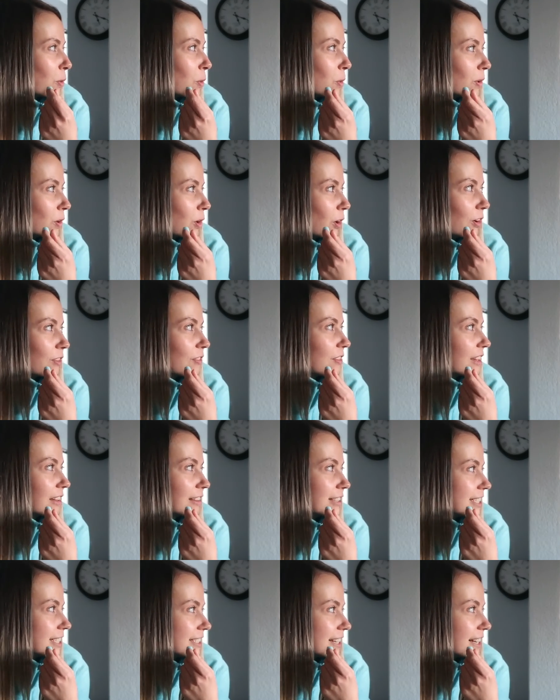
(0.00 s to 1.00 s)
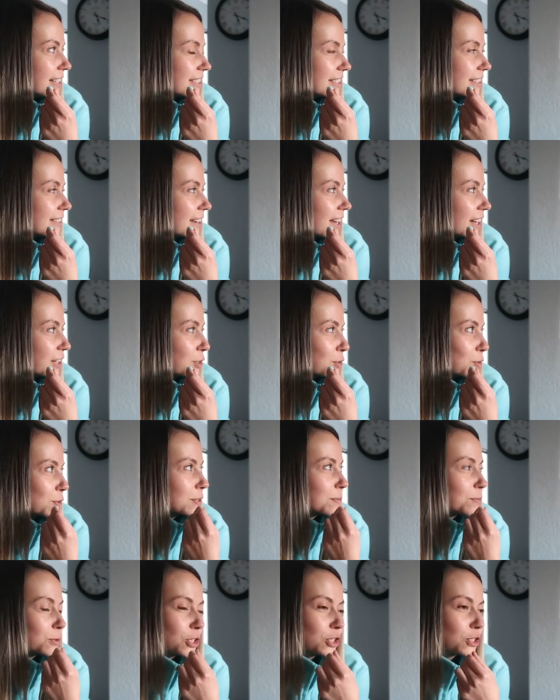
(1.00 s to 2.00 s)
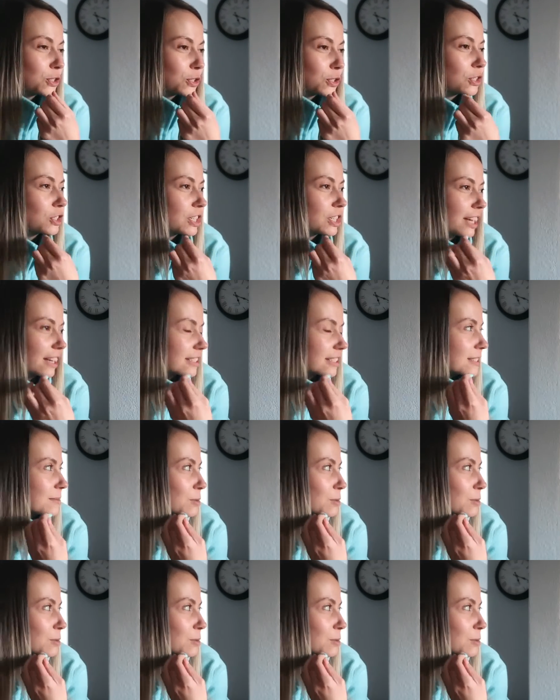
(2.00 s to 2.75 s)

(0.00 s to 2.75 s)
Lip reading: or go on the internet and like do some research and get